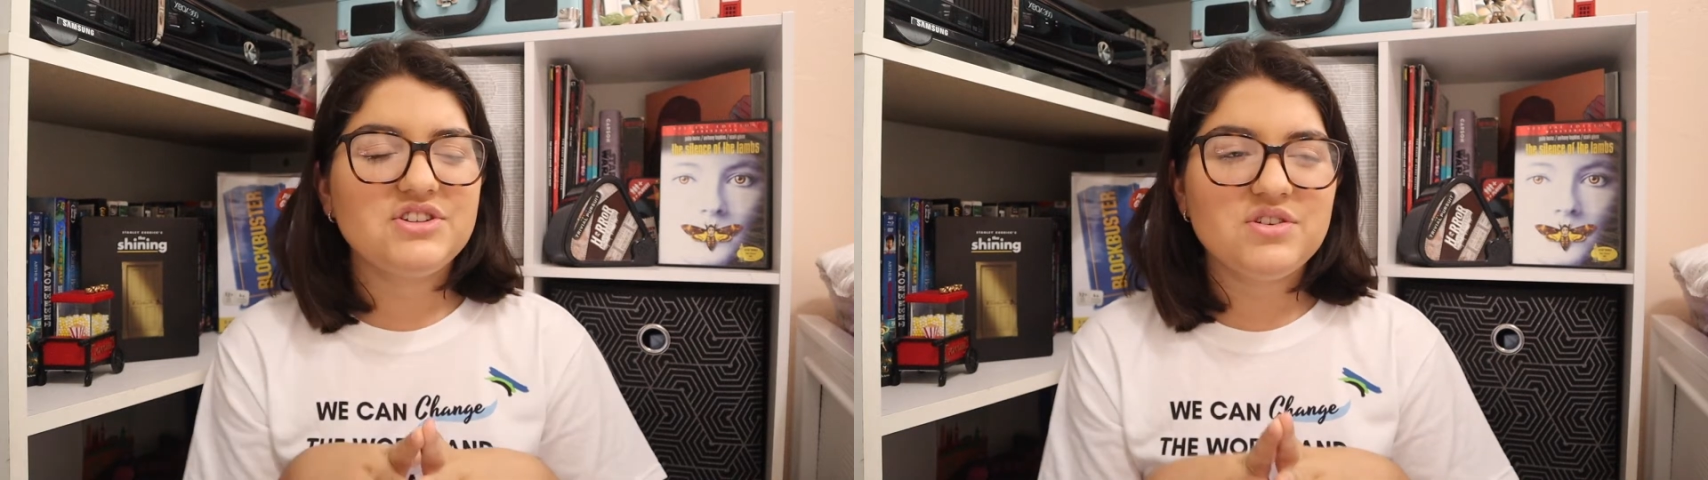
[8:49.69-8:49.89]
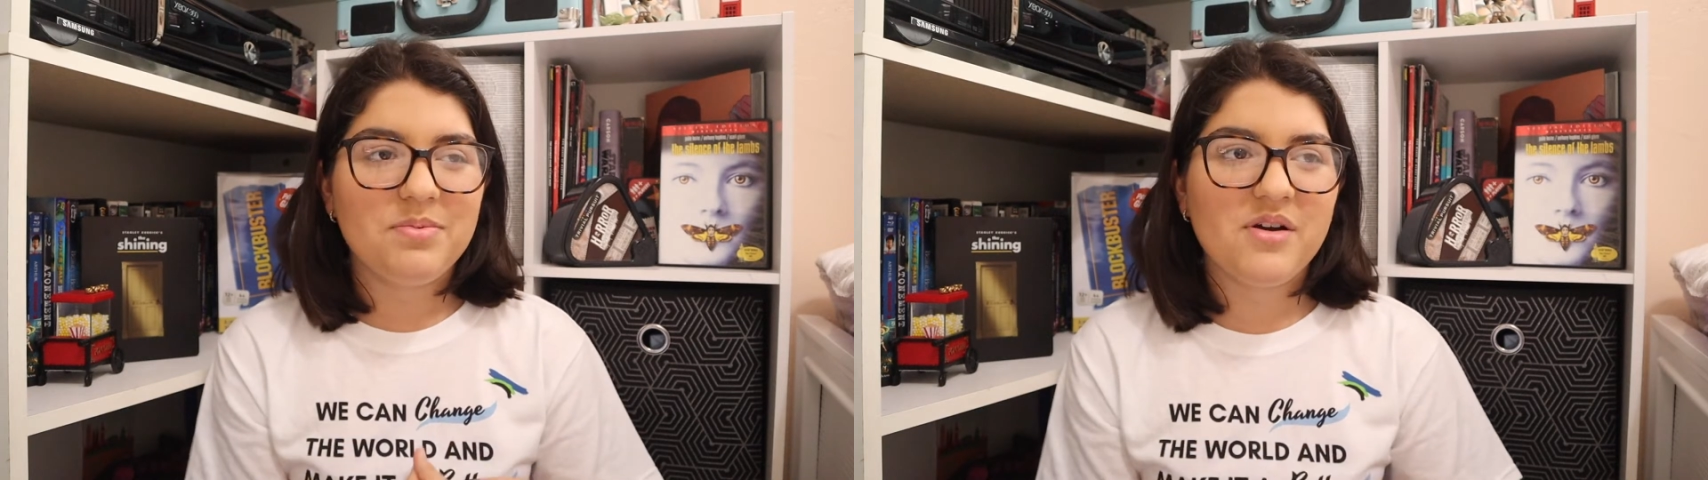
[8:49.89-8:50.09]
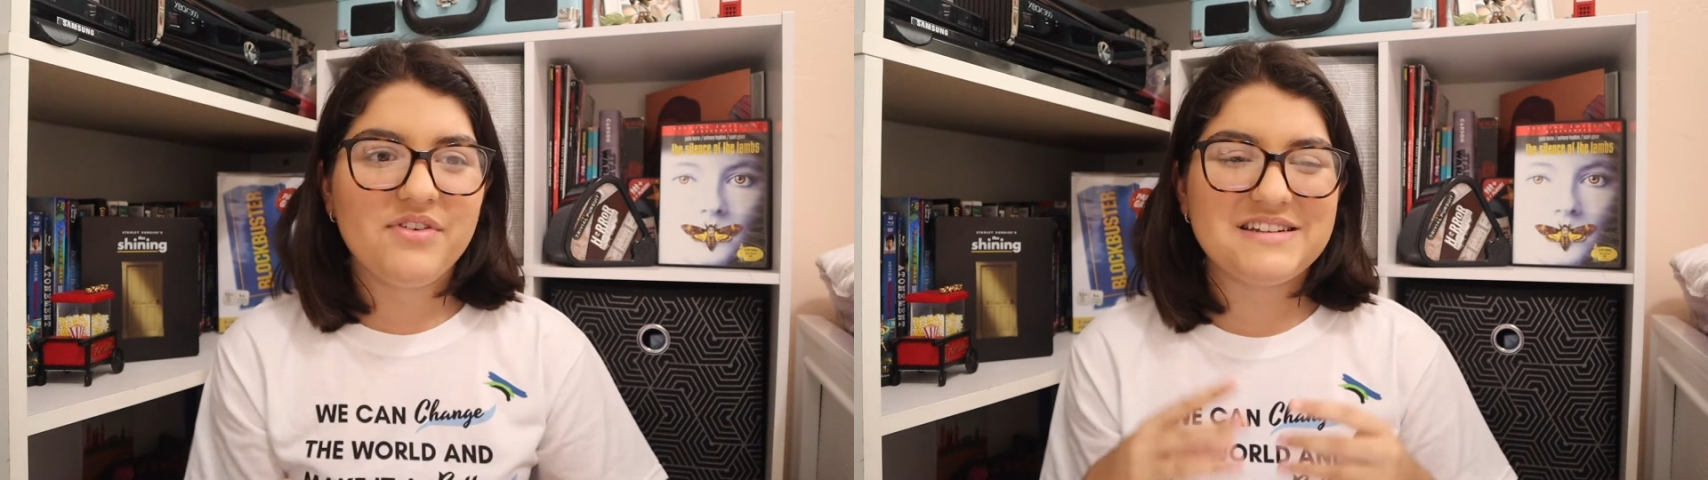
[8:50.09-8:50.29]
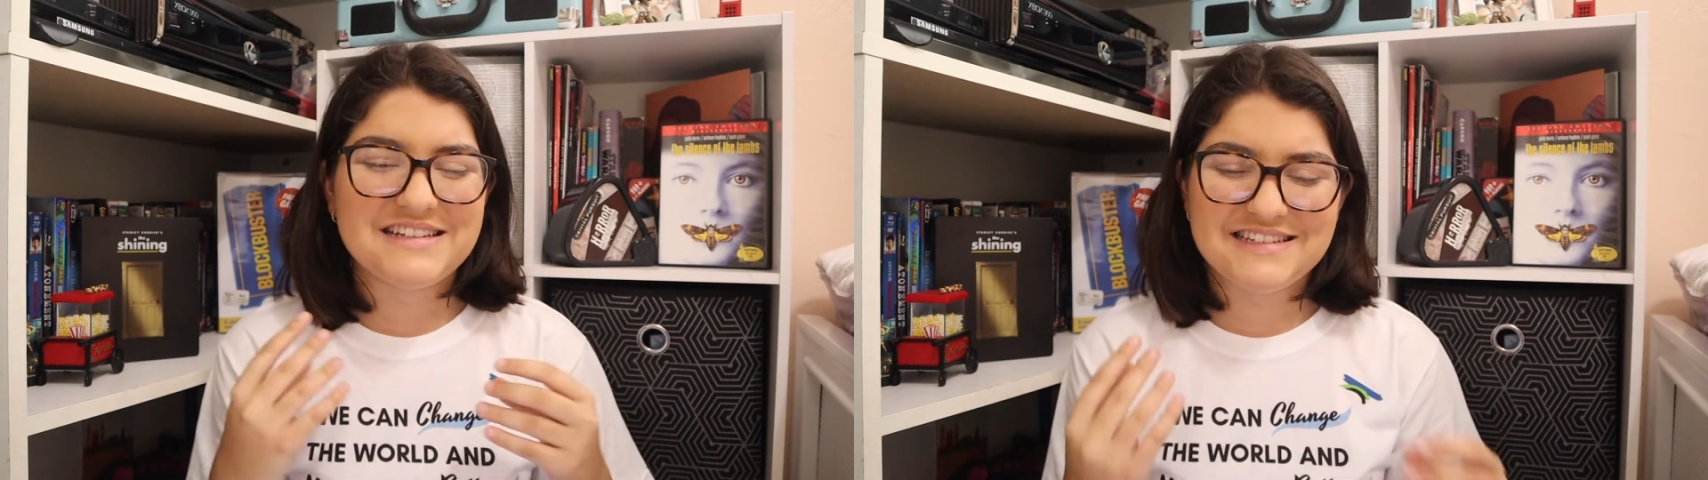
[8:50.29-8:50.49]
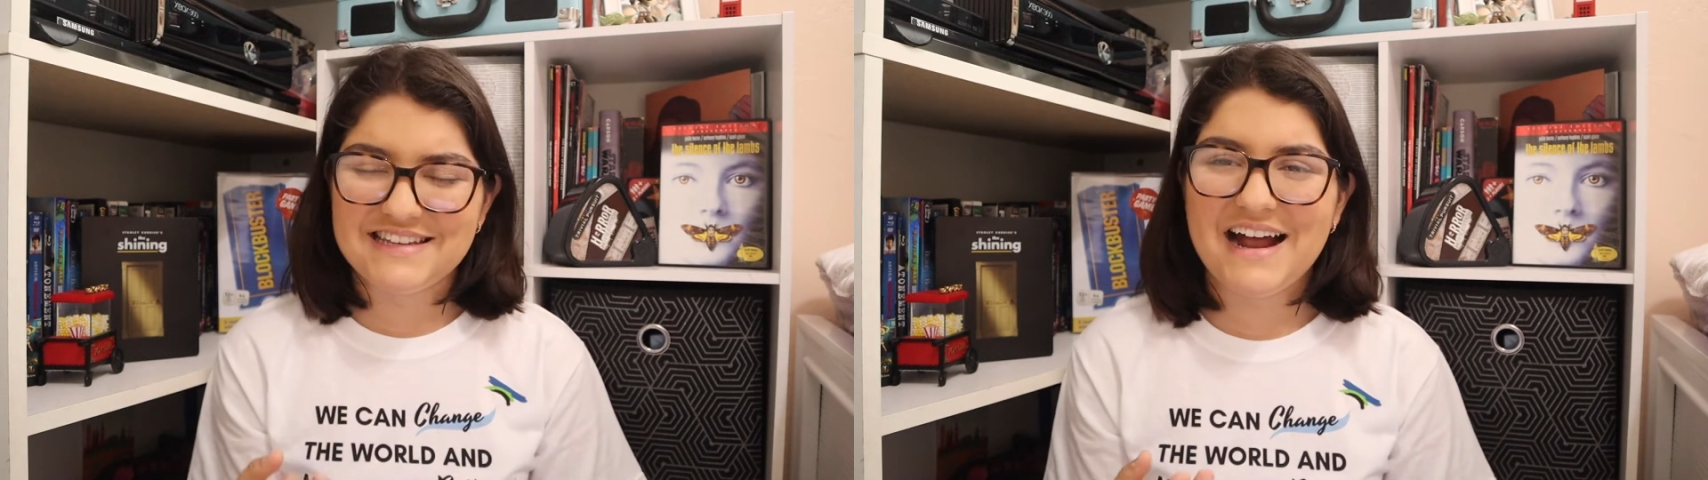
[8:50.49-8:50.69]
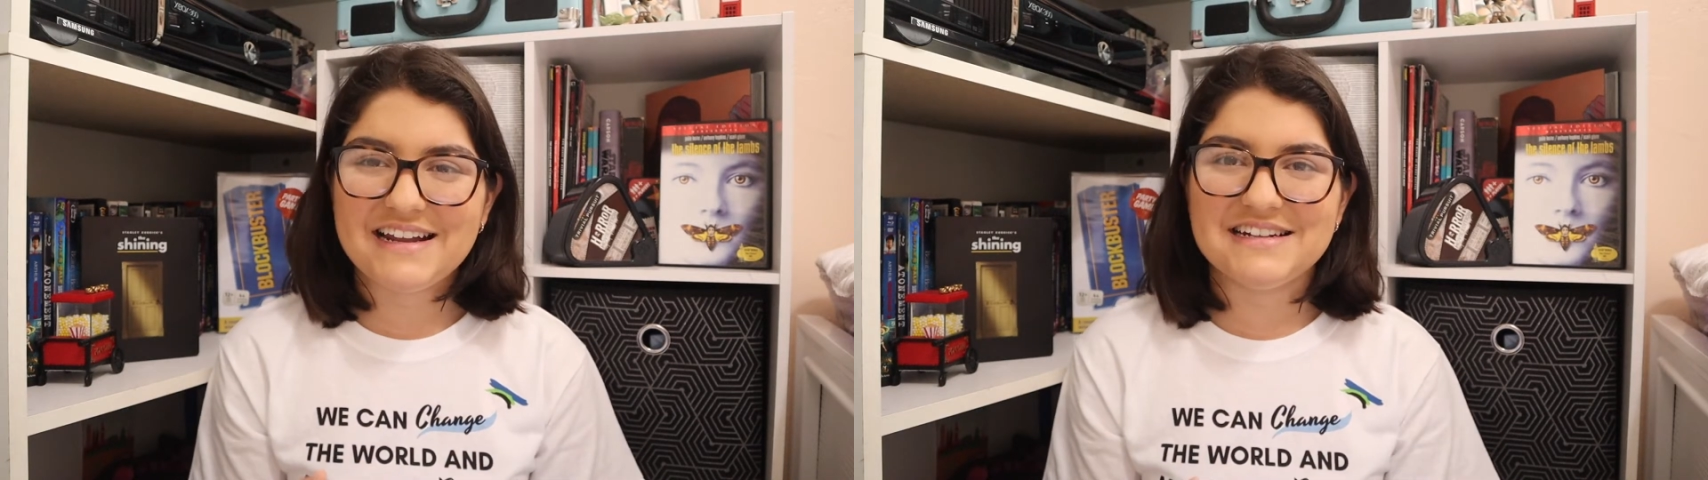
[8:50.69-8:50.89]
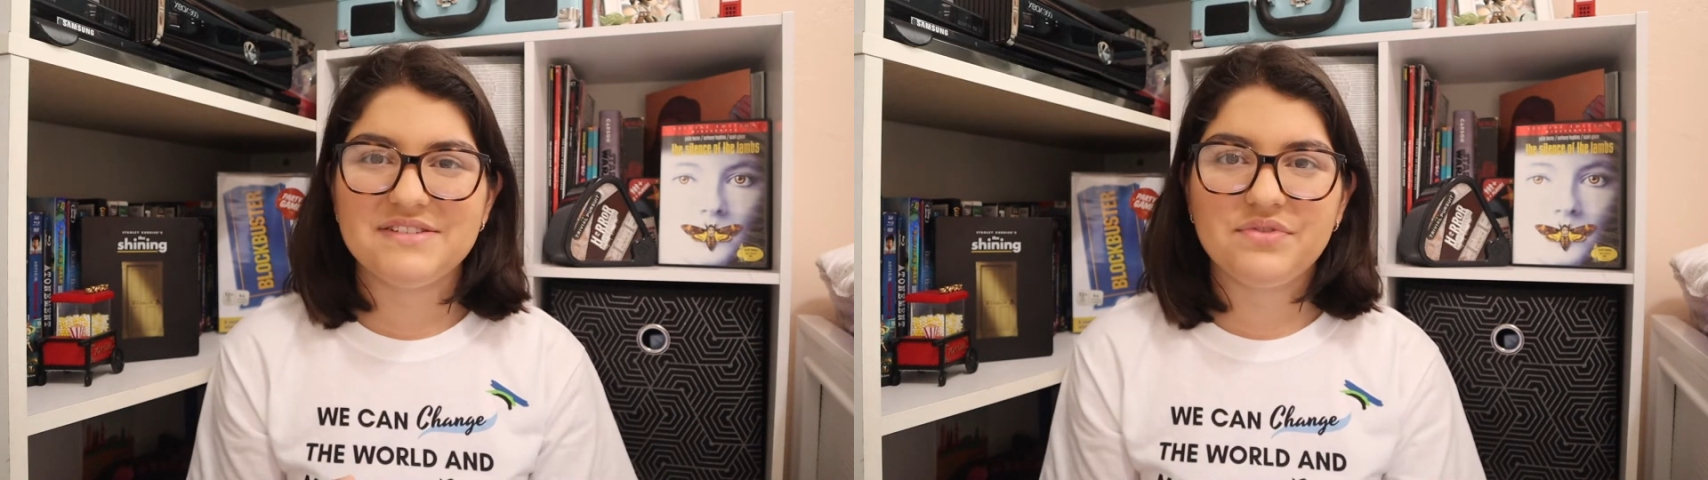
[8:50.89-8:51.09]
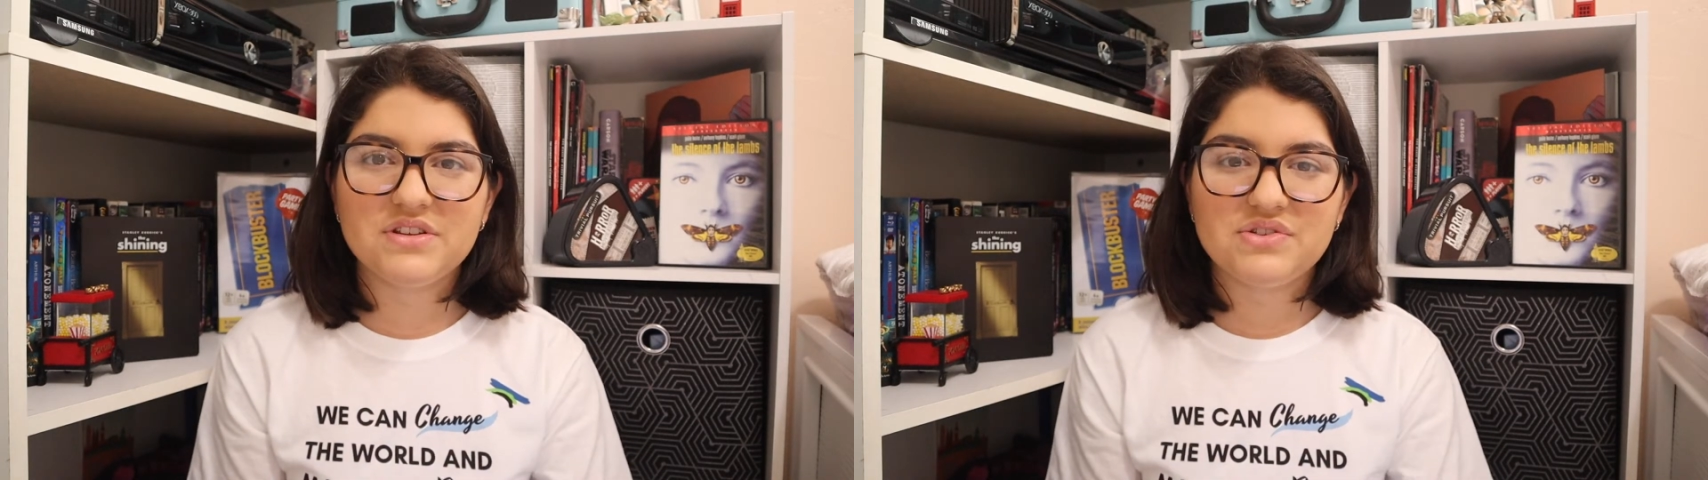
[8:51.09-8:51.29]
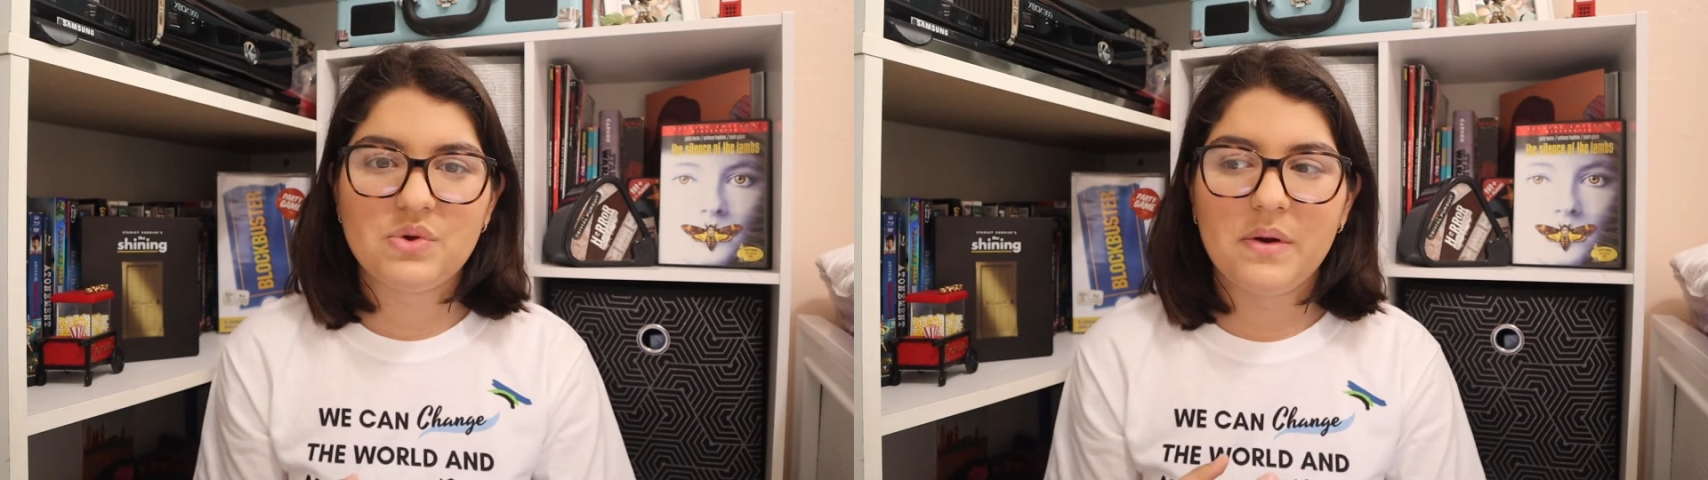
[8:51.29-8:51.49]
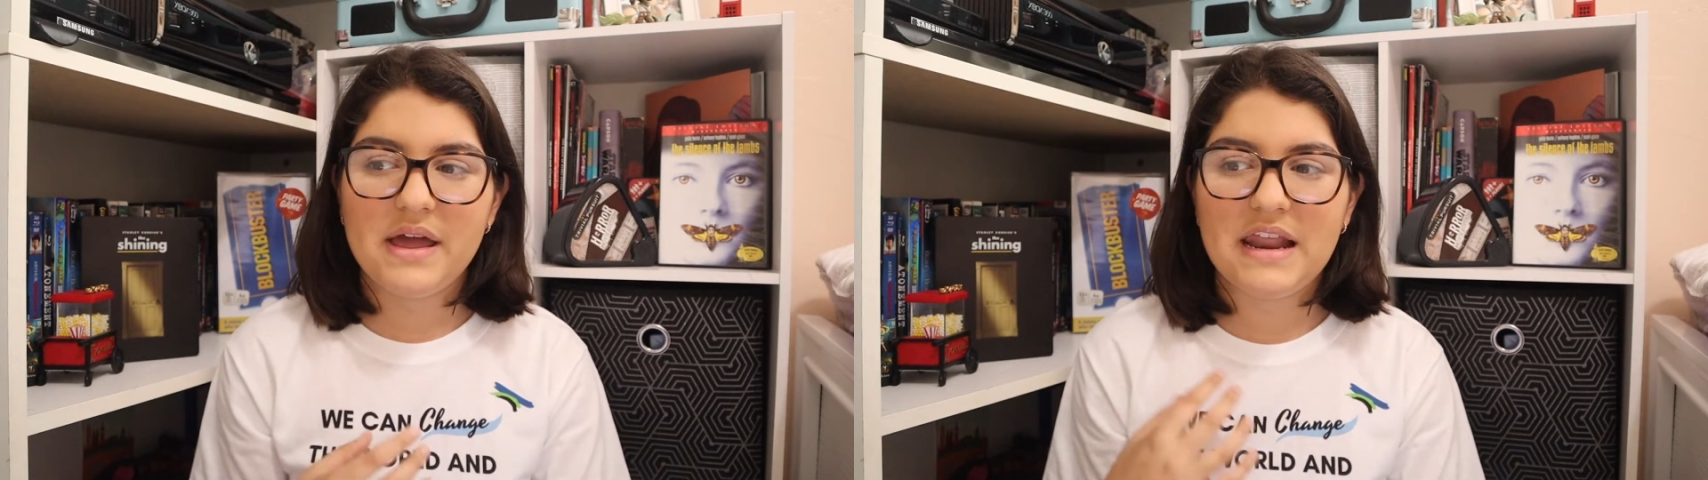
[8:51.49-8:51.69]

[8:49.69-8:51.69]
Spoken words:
It's such a perfect and sad ending for the story,